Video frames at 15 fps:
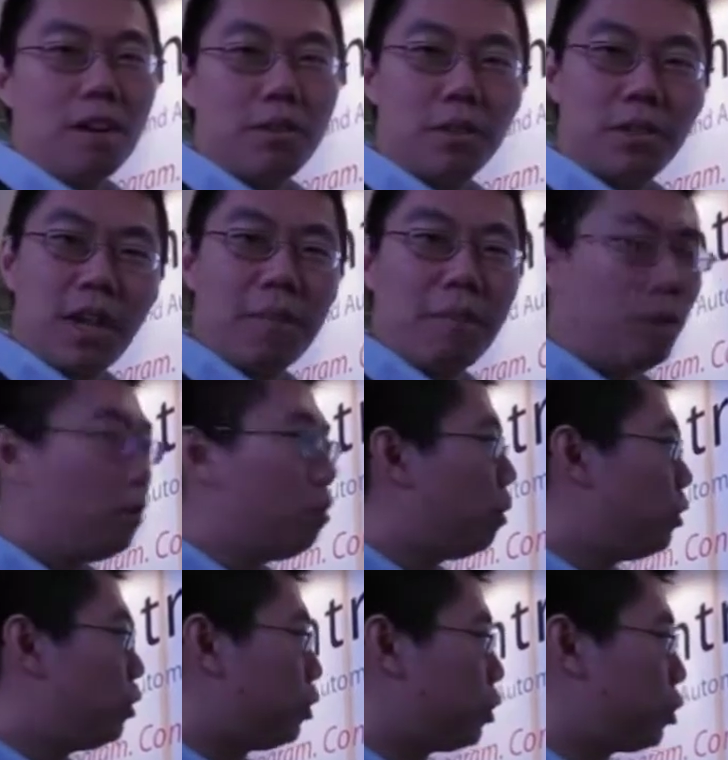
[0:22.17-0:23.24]
For example,
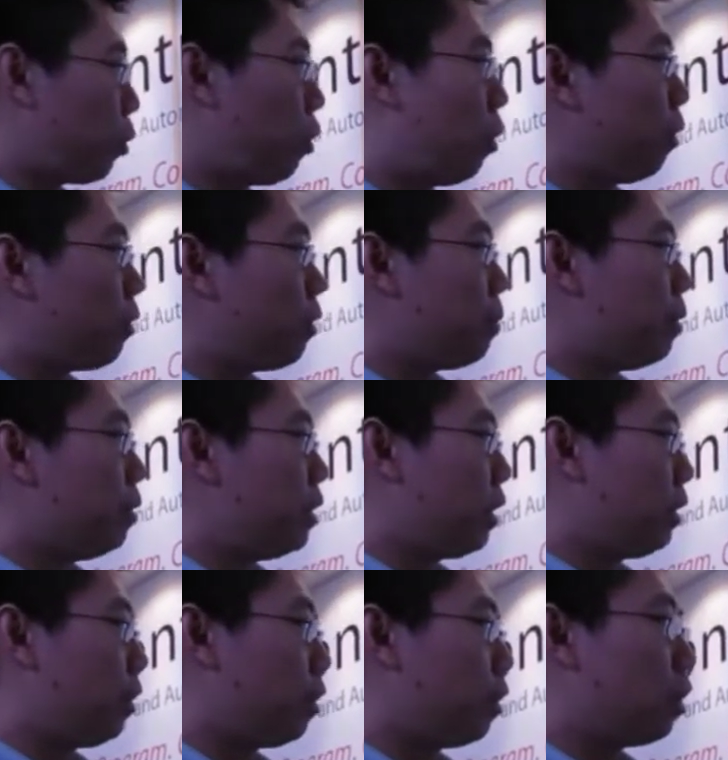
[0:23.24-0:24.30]
once you store all your music,
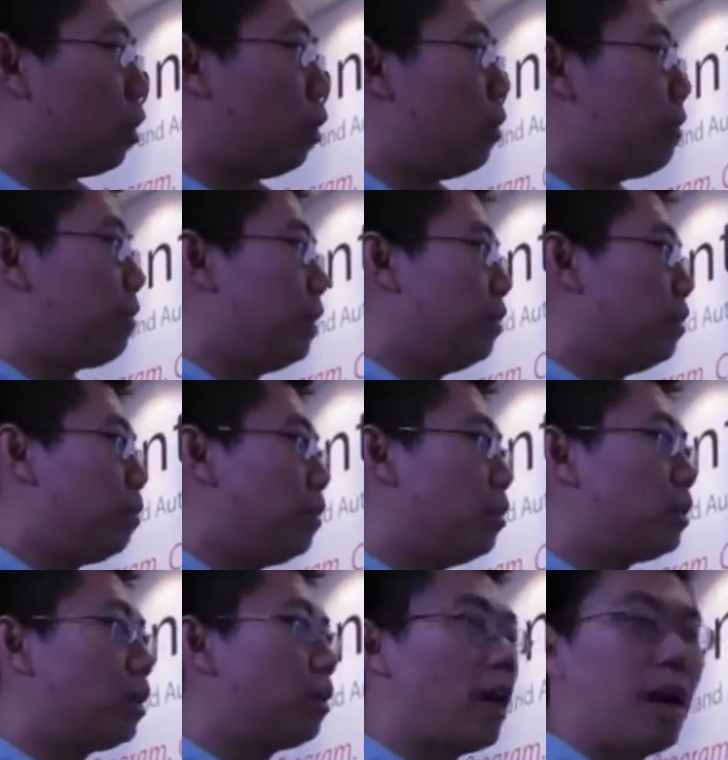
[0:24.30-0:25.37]
you can go within the
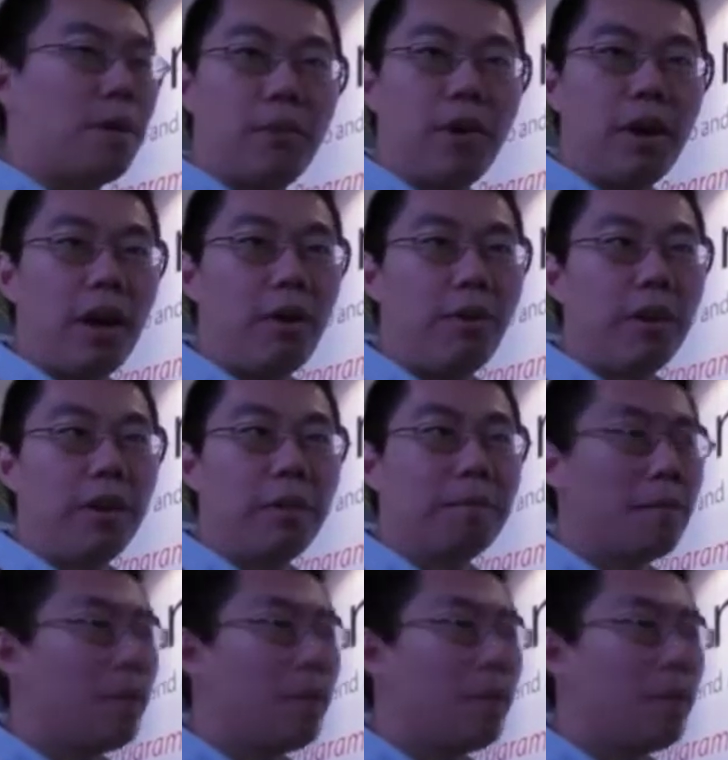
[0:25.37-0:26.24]
music library area,